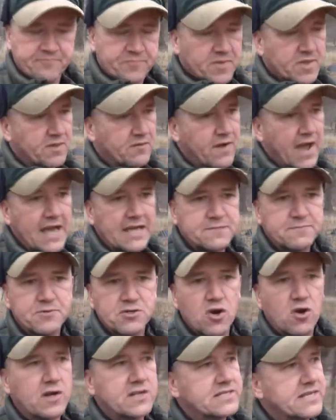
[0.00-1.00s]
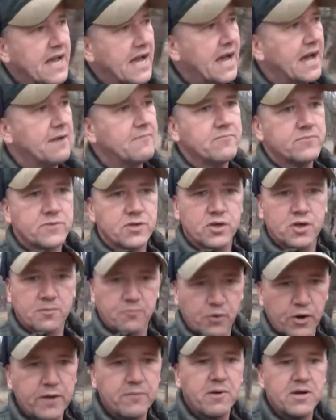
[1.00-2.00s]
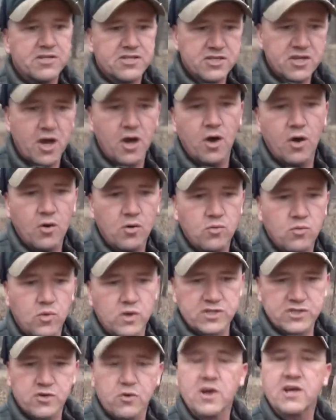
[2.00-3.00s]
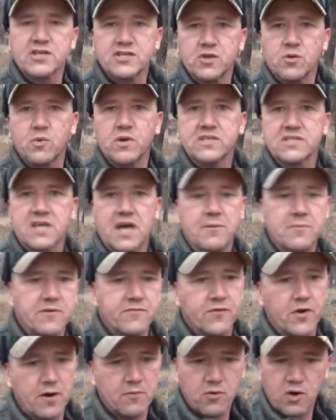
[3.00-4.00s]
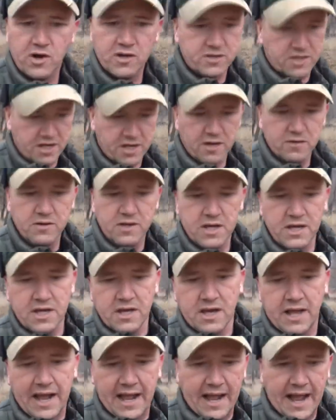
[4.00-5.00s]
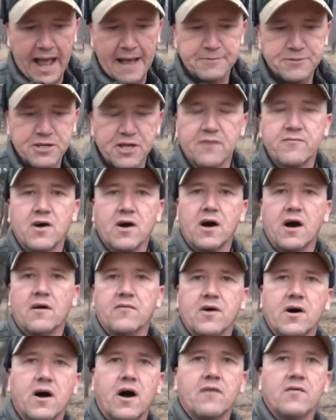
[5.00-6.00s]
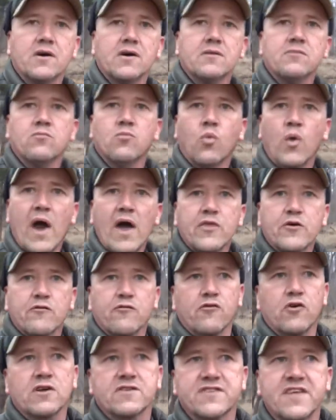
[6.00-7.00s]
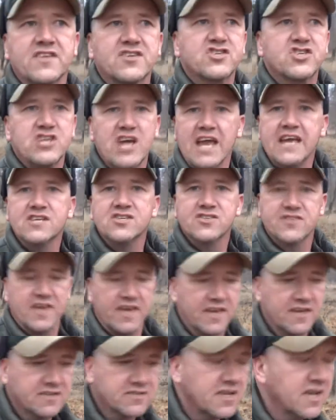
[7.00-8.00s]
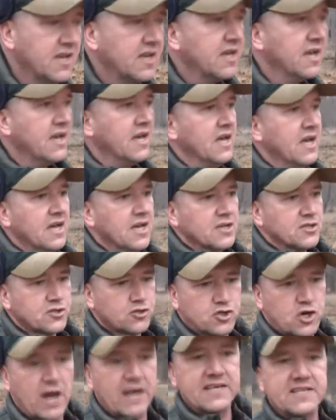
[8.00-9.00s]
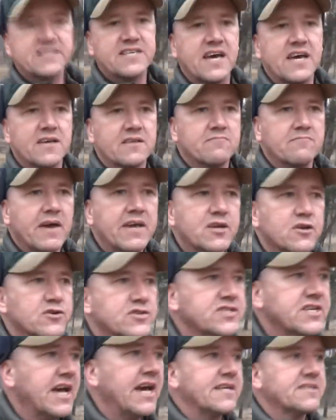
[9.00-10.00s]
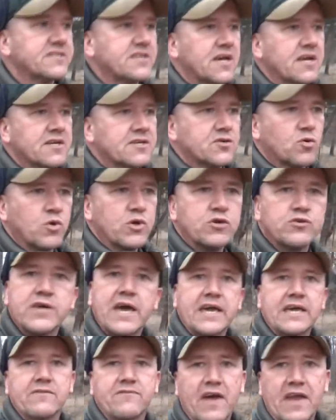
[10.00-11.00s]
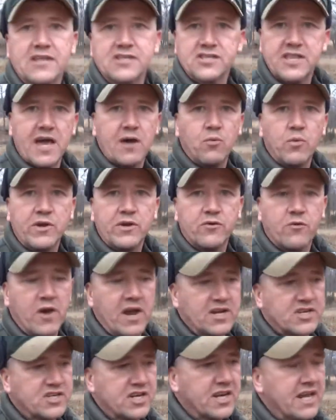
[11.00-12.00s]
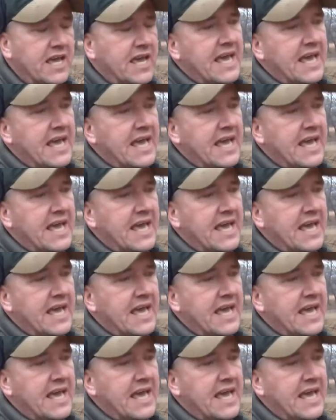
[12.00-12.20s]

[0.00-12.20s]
the vast majority of the time, you can pretty much know which direction the wind's coming from, you know, absent of a, of a, of a weather front that's changed things. So try to set, make your sets to where you take advantage of that wind direction.